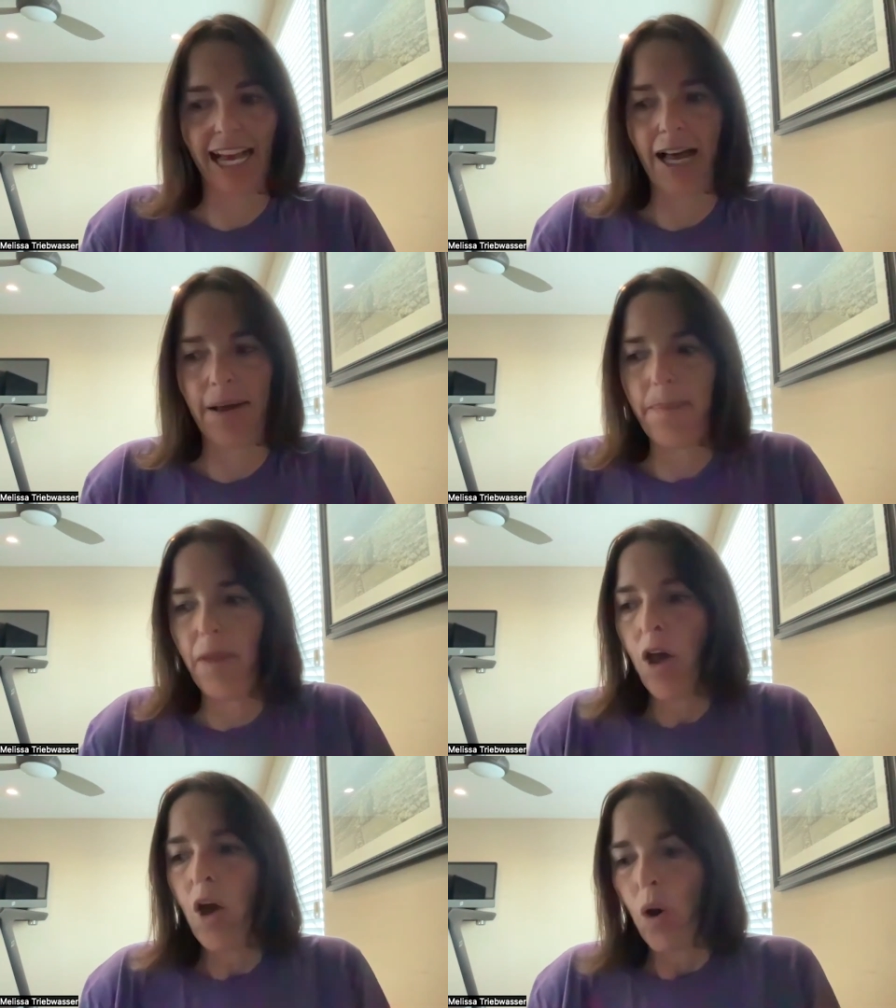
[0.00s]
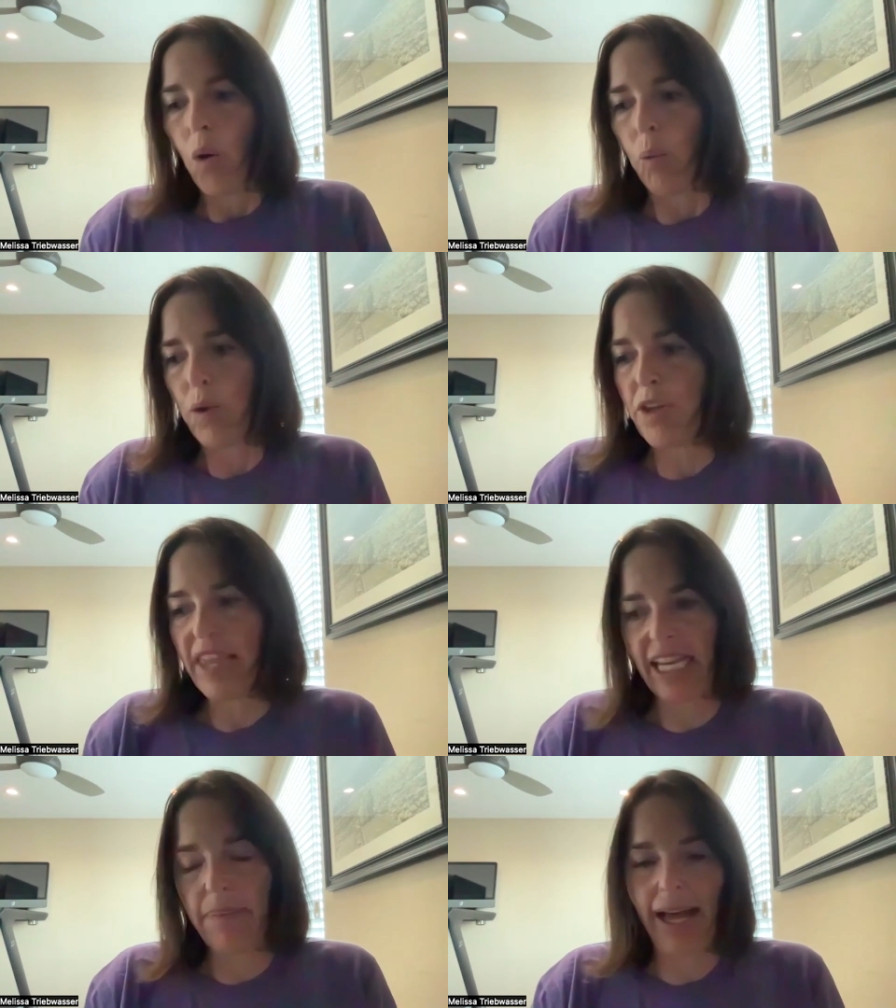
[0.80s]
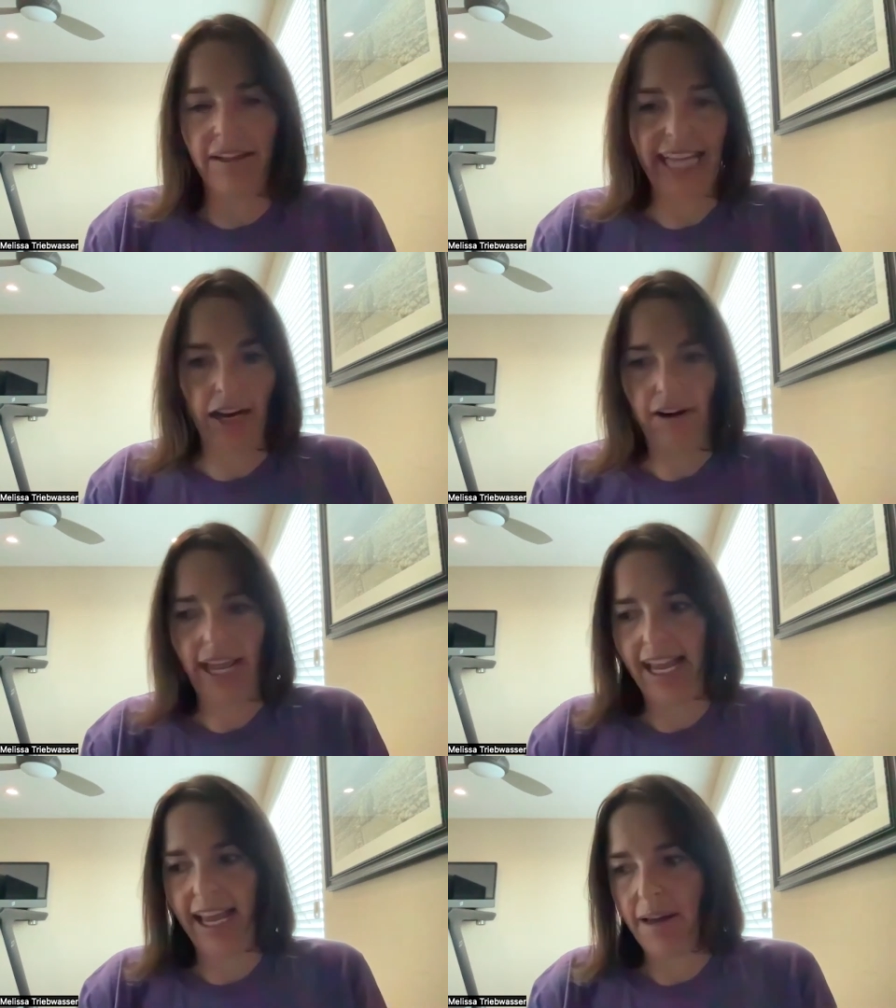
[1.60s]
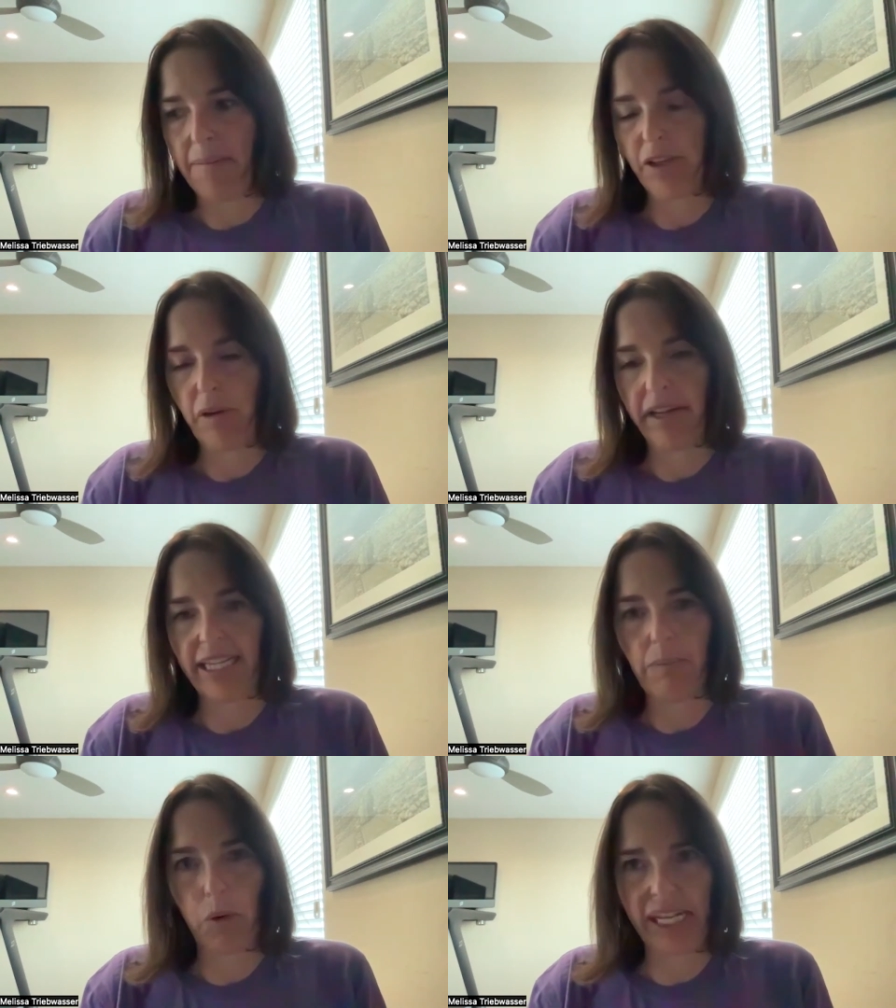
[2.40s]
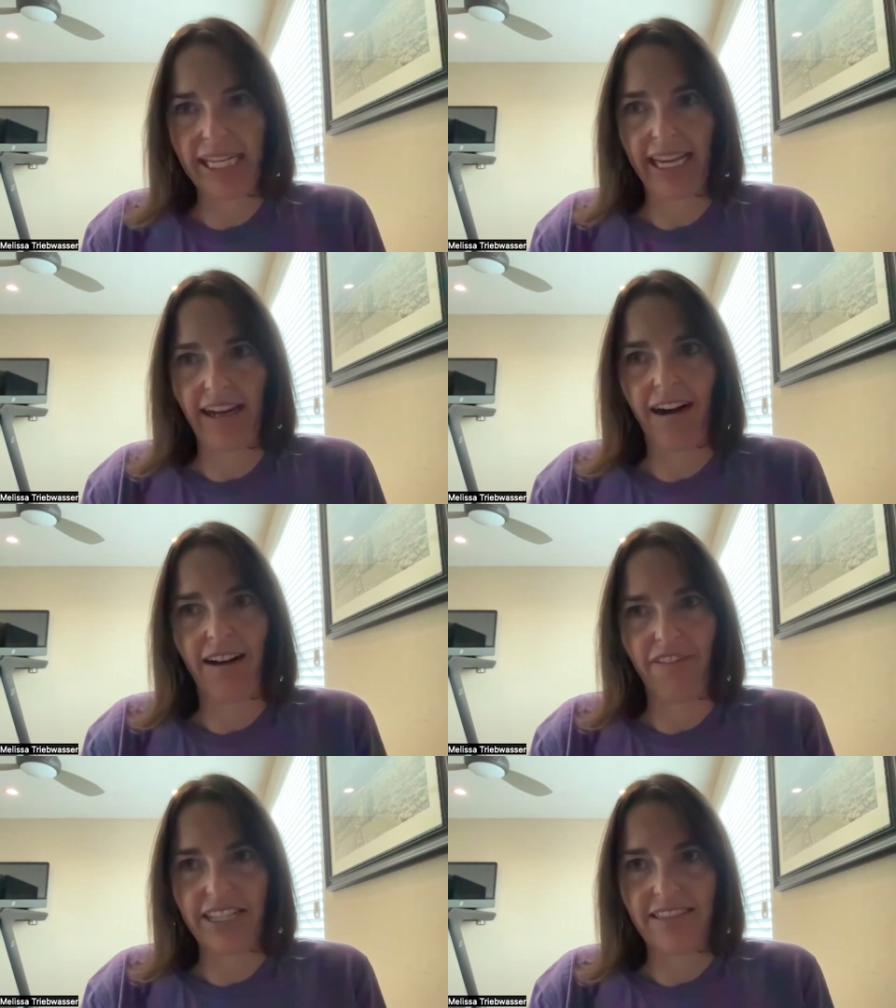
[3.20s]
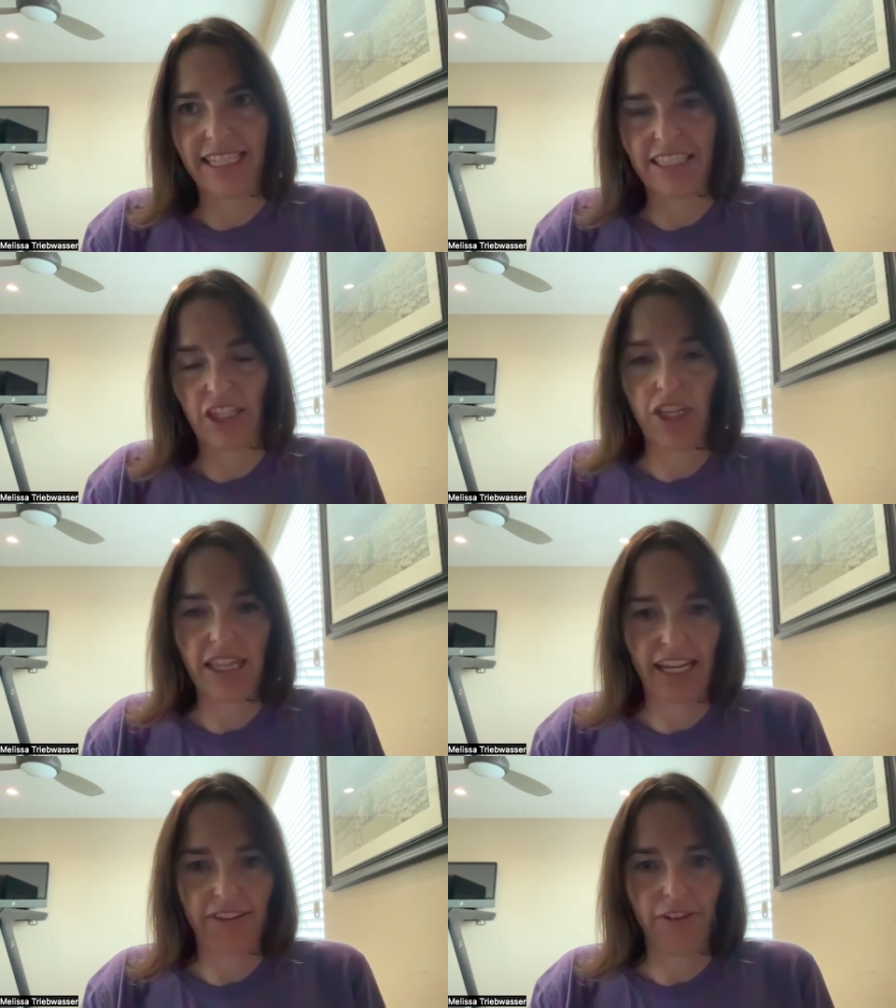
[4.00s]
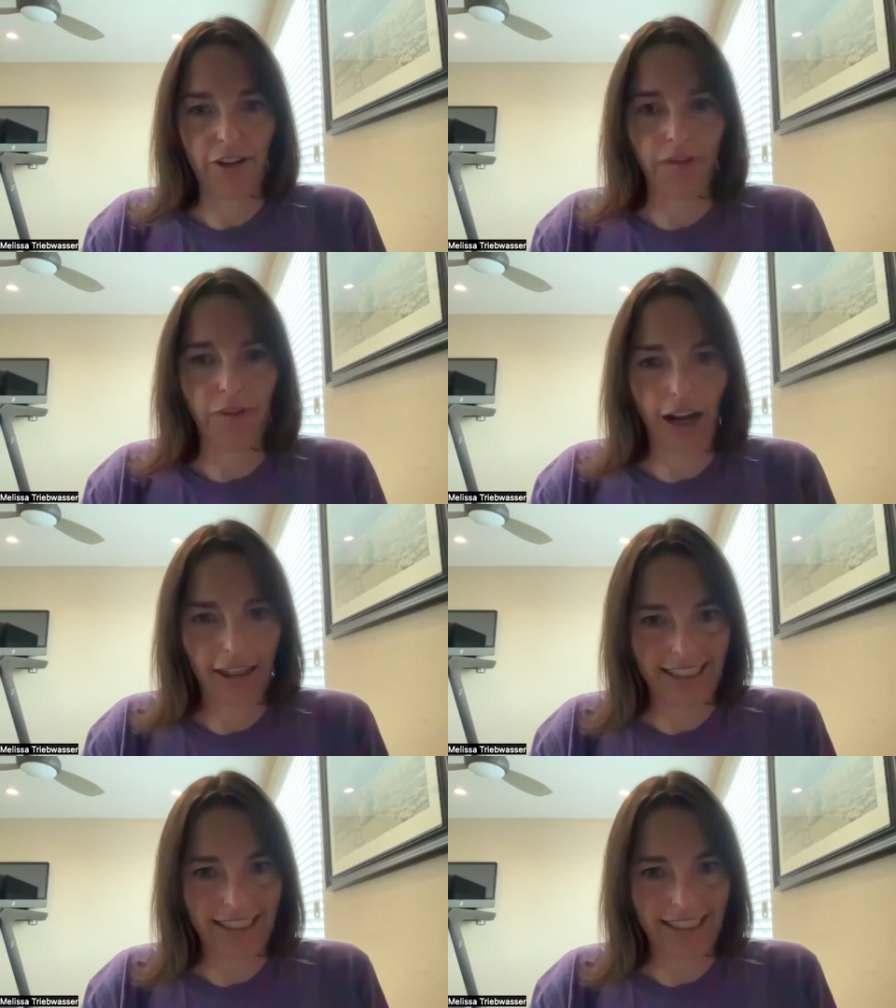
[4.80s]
Um, would you think about Saturday, um, you know, I think a morning kickoff is is a good thing for the frogs.